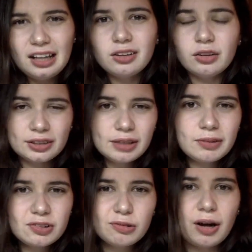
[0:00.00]
learning
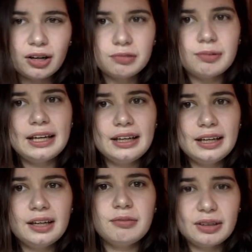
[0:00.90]
when to walk away
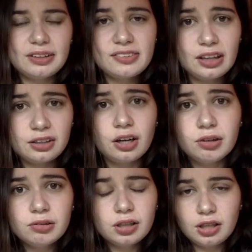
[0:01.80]
and when to say
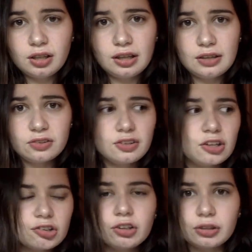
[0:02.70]
no is
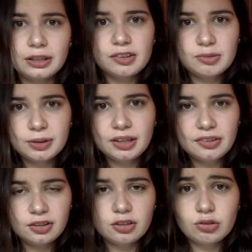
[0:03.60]
such a learning experience,
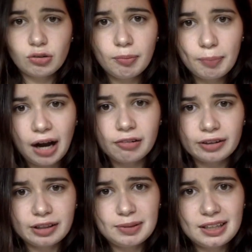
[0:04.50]
and it's so
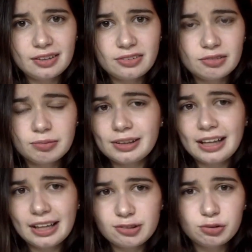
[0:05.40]
empowering because you
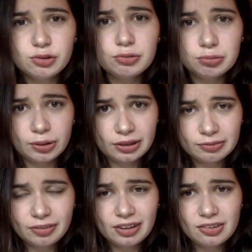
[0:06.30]
realize who your real
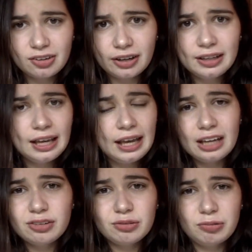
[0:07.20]
friends are
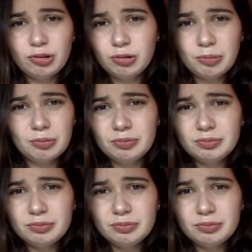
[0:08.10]
and who